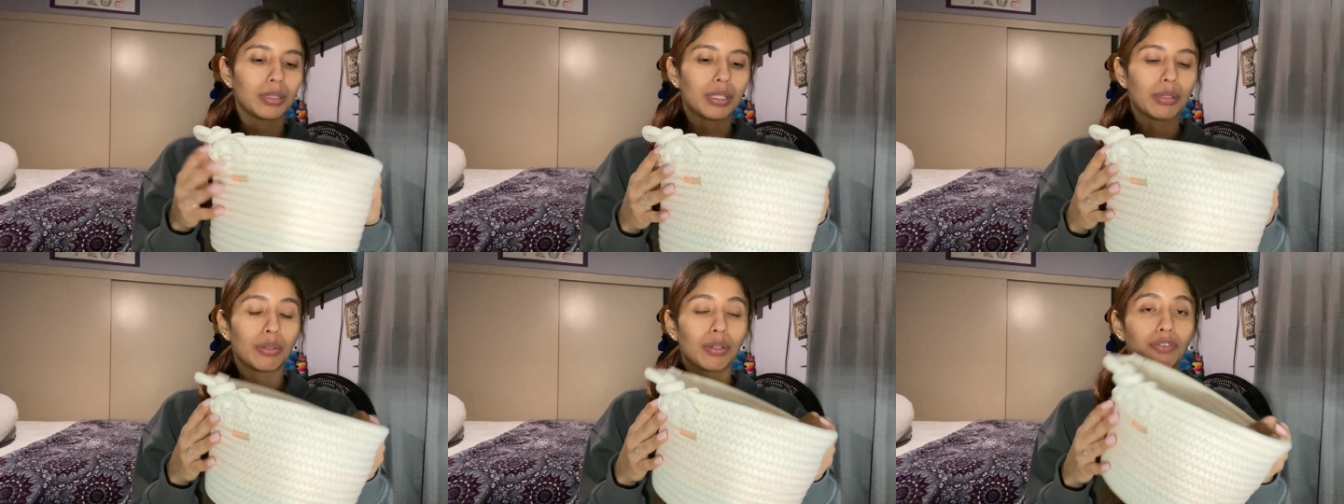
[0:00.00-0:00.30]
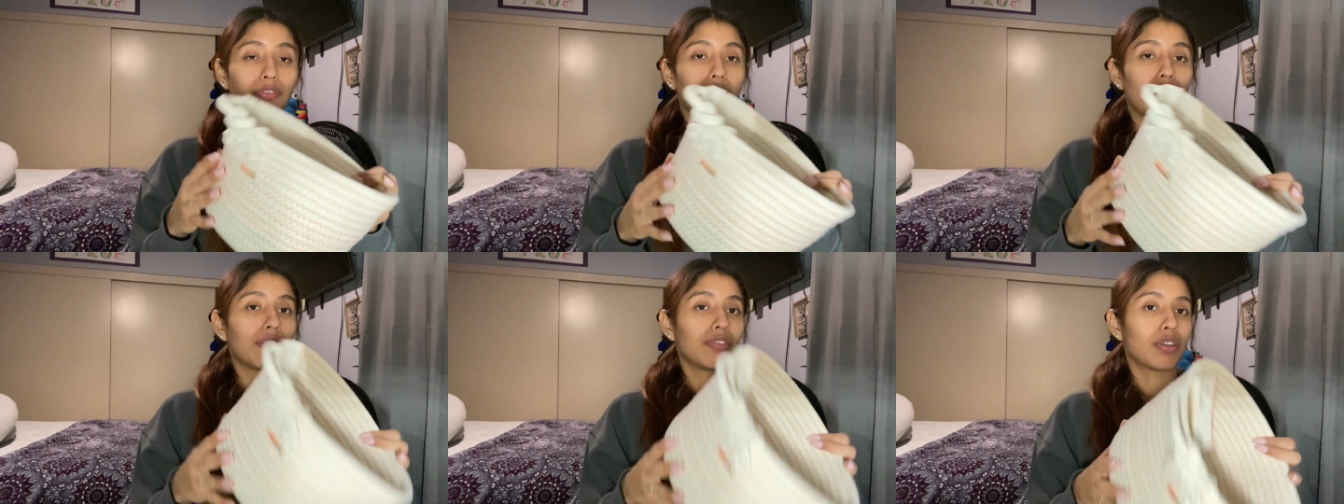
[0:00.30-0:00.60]
They were
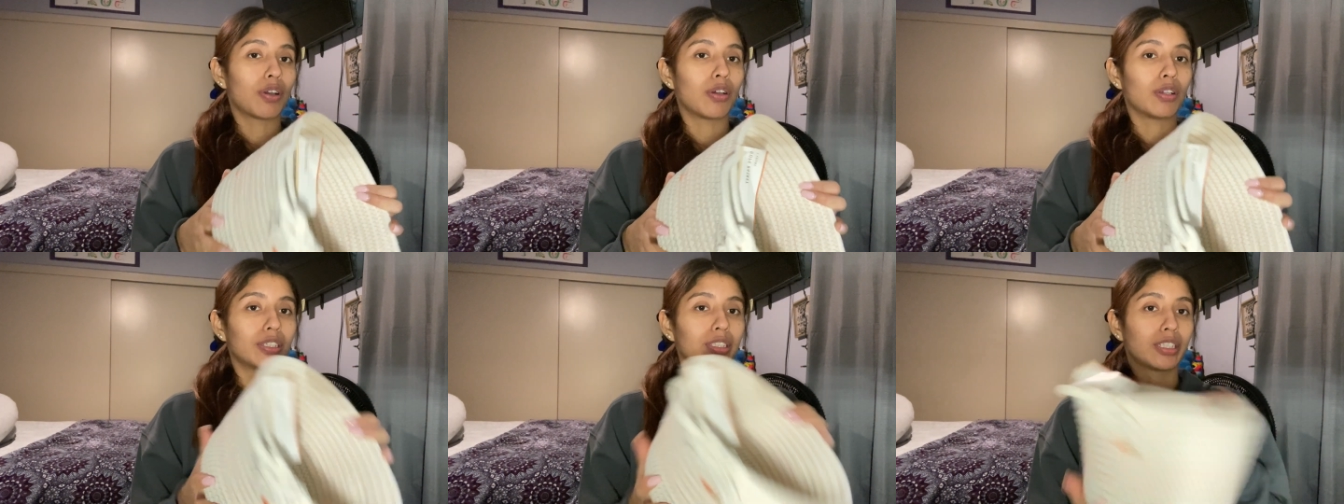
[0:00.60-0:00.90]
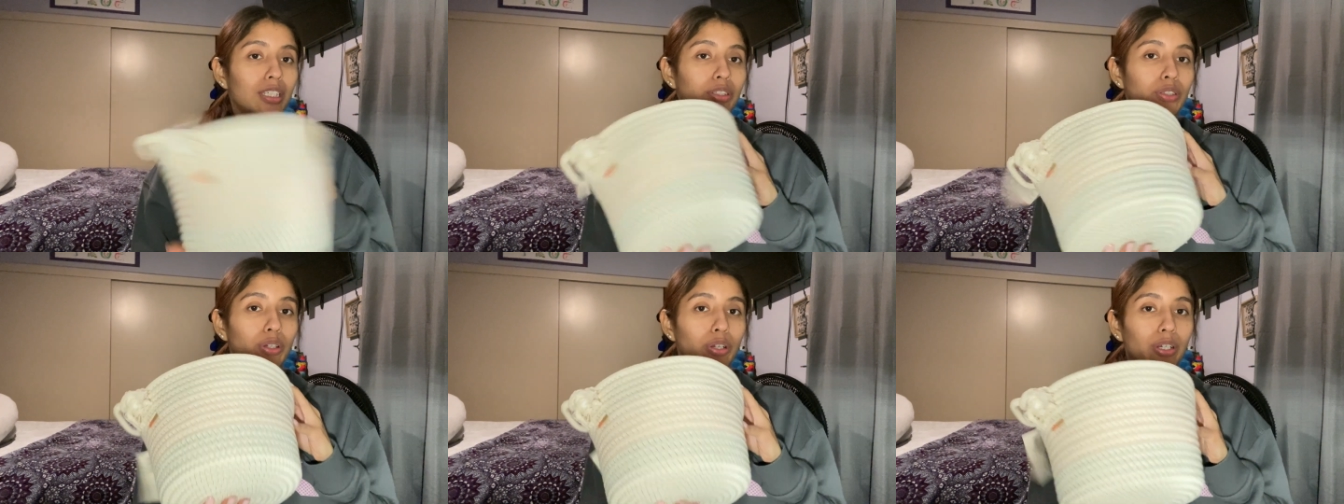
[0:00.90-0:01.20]
$5
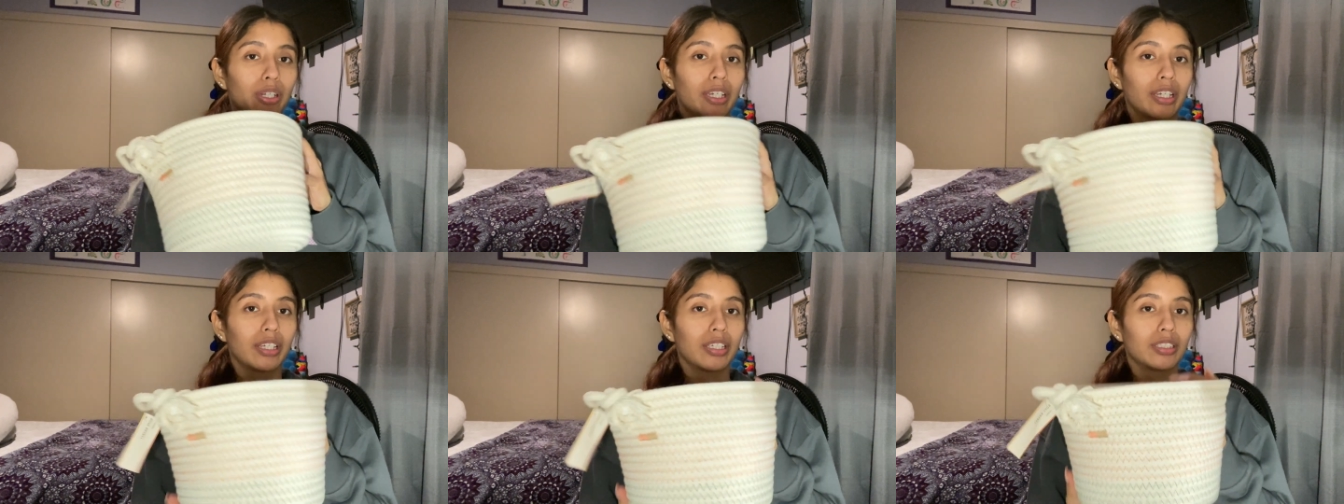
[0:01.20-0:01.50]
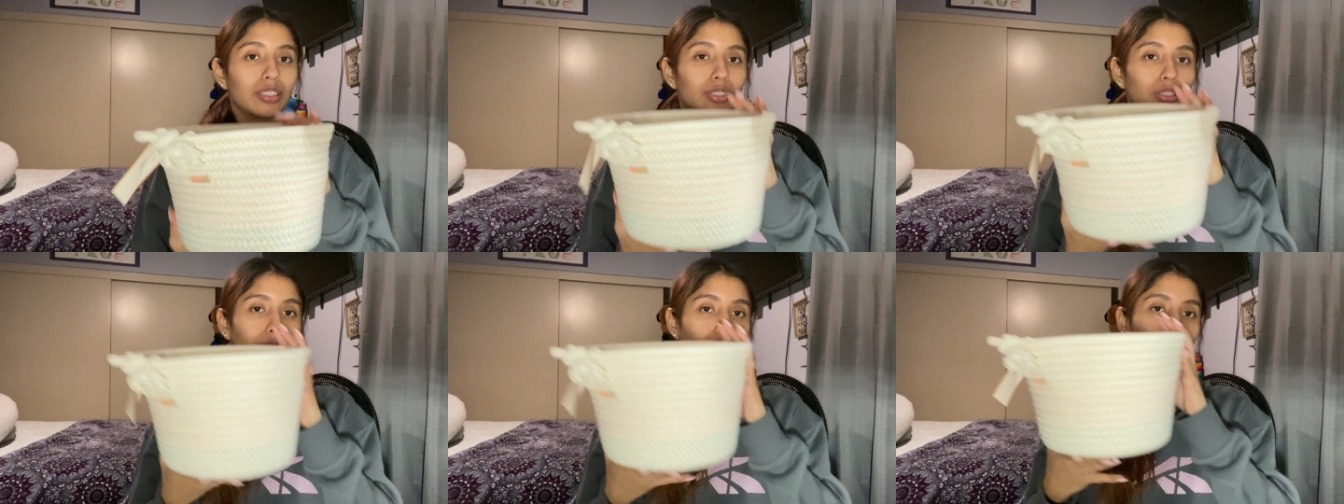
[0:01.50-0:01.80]
at Target,
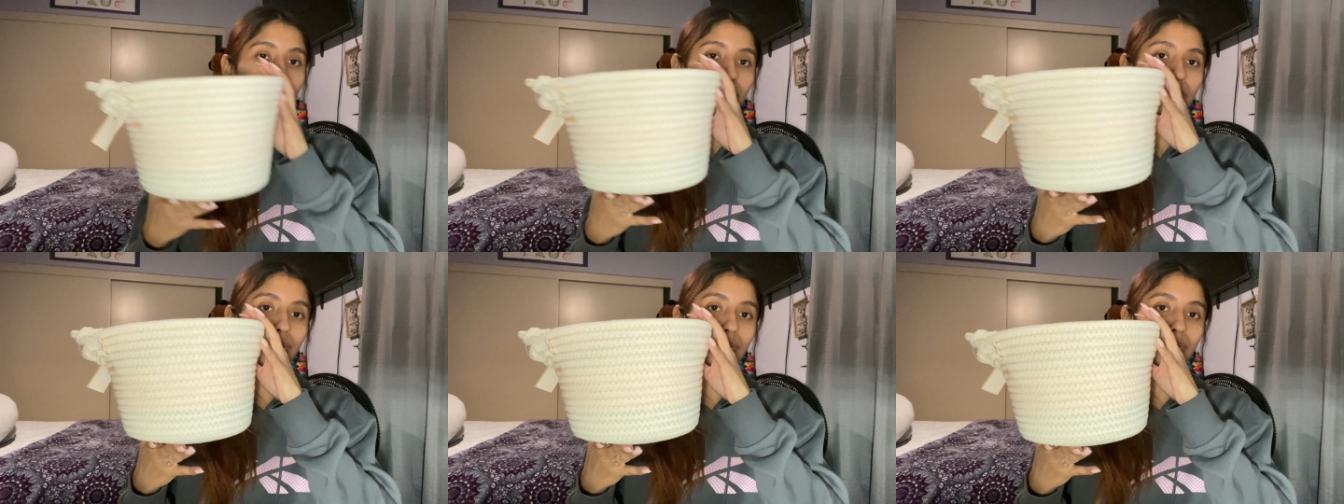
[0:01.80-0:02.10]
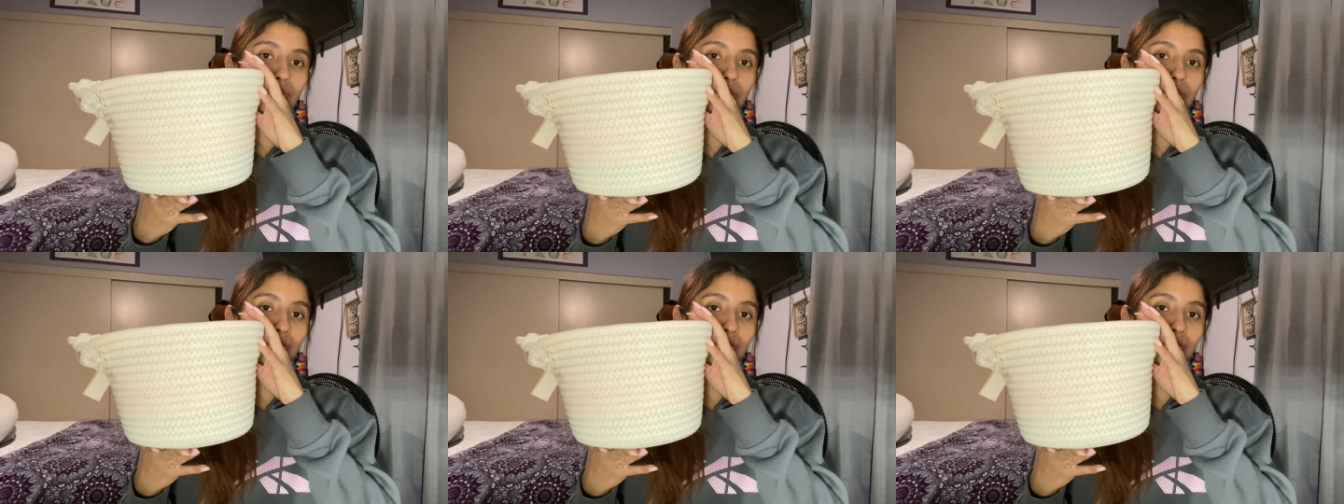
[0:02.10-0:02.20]
so